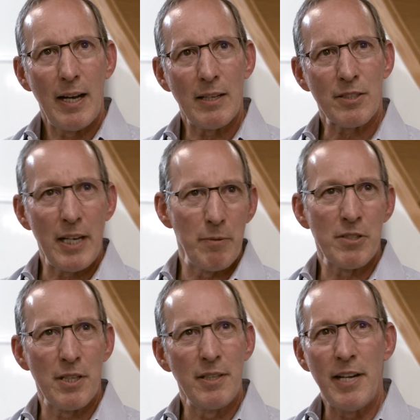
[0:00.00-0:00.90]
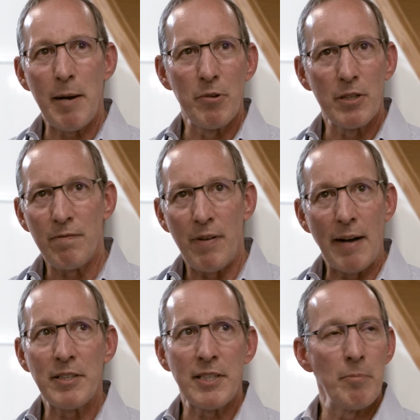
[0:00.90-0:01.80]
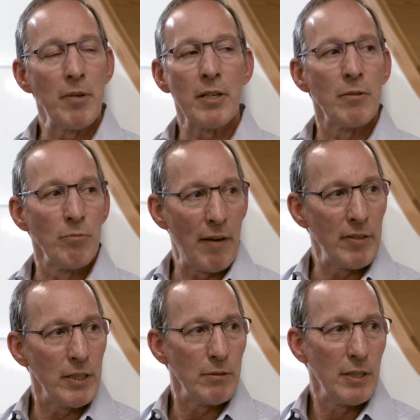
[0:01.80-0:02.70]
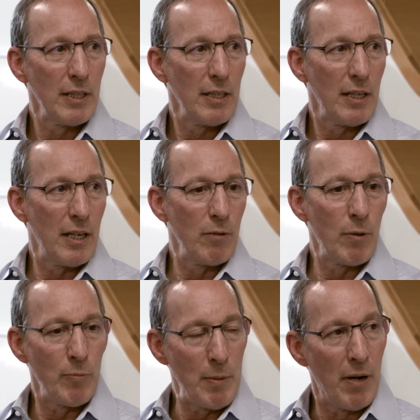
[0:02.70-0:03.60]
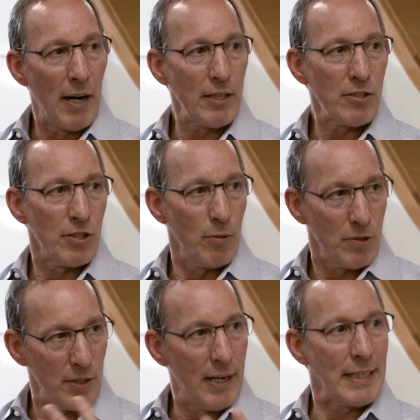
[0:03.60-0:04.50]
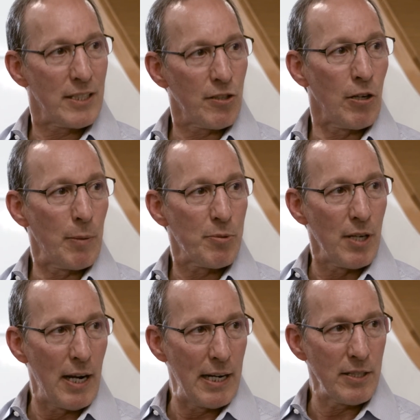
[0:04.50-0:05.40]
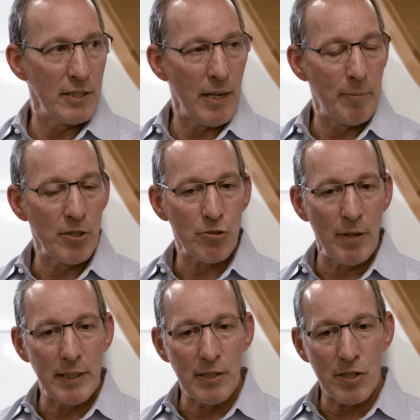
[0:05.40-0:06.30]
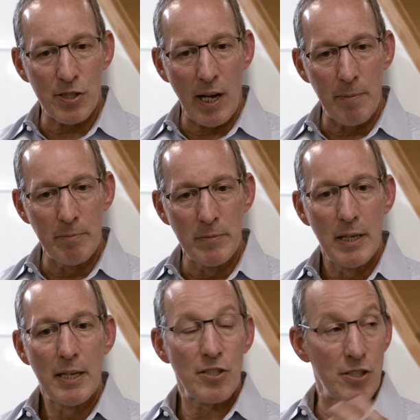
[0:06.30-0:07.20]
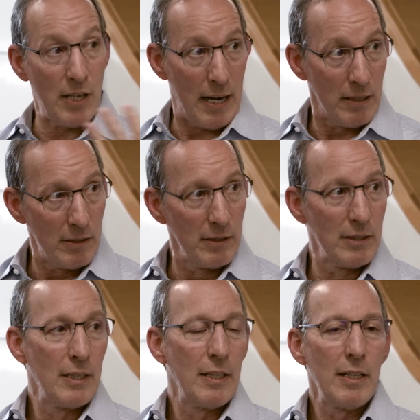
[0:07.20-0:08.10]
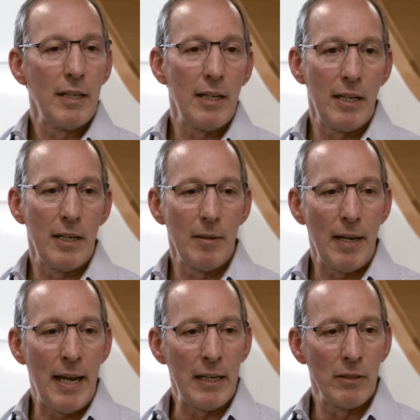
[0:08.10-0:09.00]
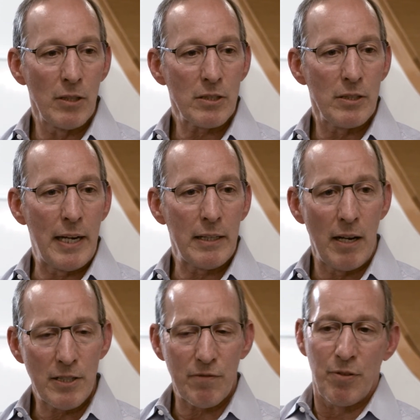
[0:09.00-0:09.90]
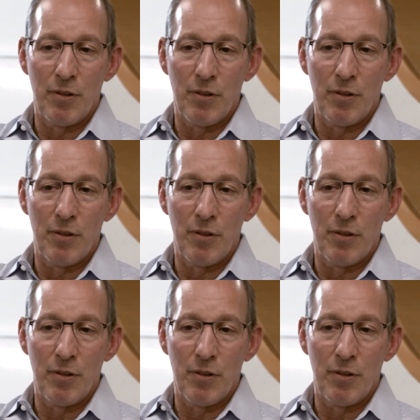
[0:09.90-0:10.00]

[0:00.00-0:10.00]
I'll say it was in the neighborhood of 5 to 10 million in revenue when we bought it. So it was a nice startup size. It demonstrated some scale, and it looked like us.